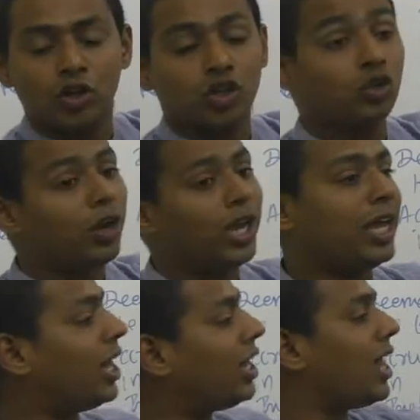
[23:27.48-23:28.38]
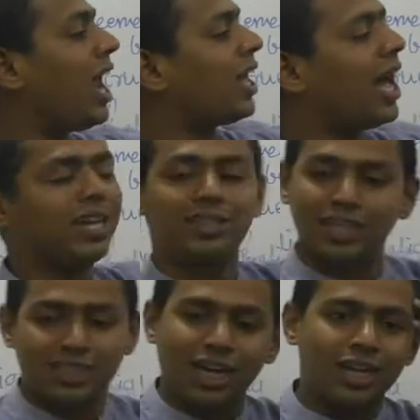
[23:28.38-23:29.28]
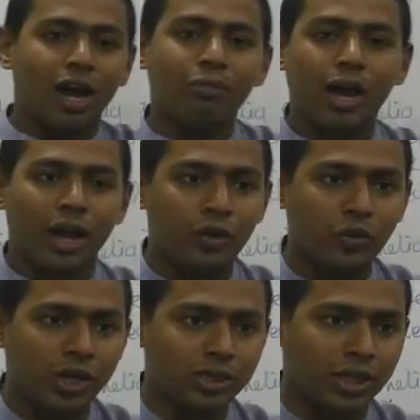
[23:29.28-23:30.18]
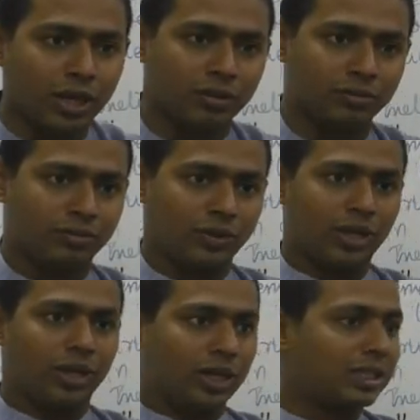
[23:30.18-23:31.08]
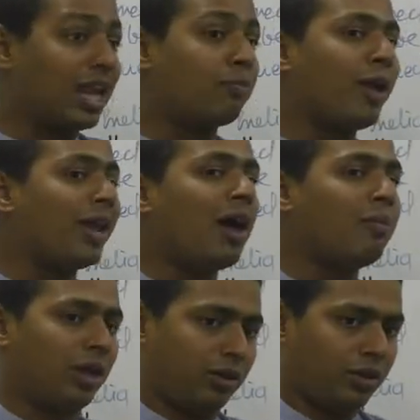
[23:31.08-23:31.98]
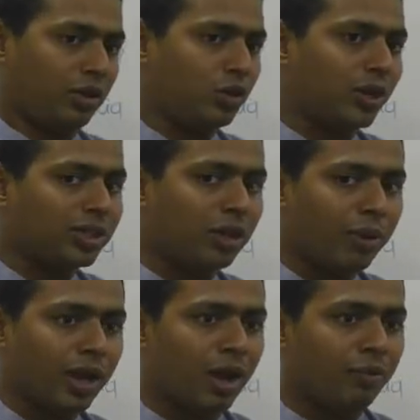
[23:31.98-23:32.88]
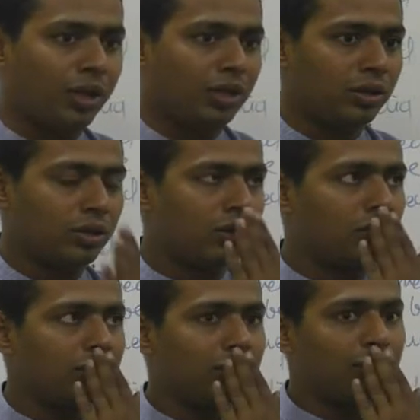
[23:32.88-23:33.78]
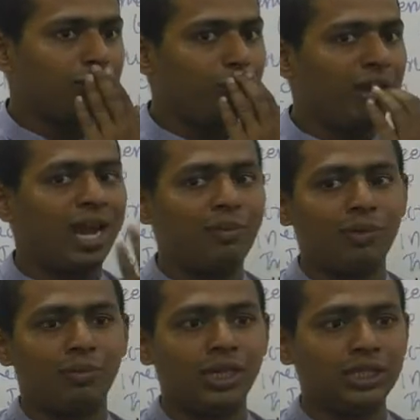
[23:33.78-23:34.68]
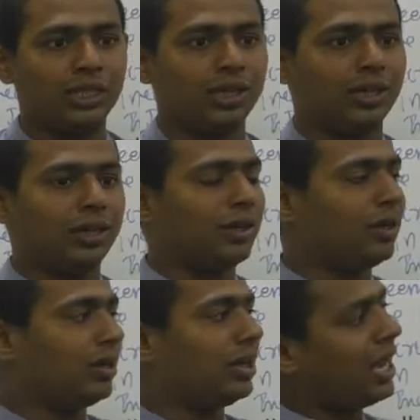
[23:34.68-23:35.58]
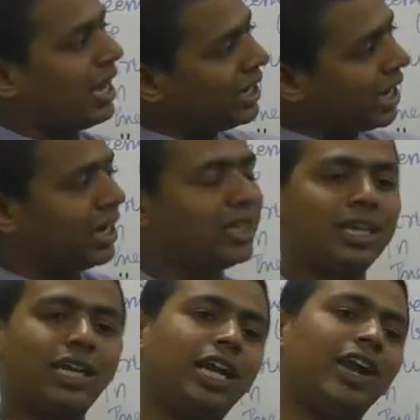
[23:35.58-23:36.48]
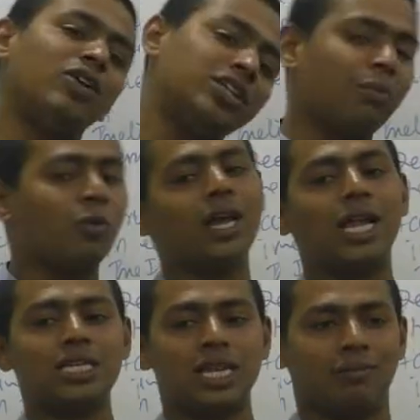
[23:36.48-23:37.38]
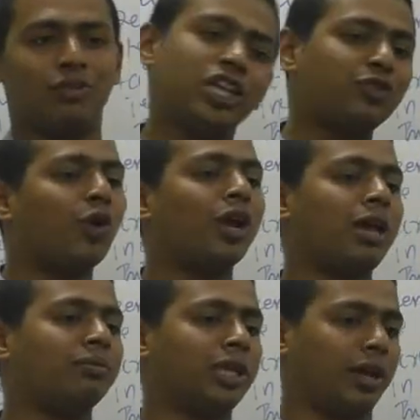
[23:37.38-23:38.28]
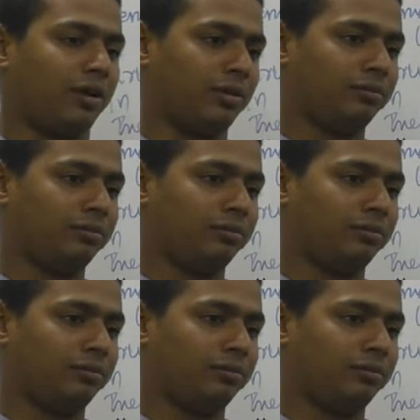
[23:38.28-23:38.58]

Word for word: so legally that guy is just a dumb guy you understand yes. it's like benami you understand benami benami means the entity is created on someone else's name just for namesake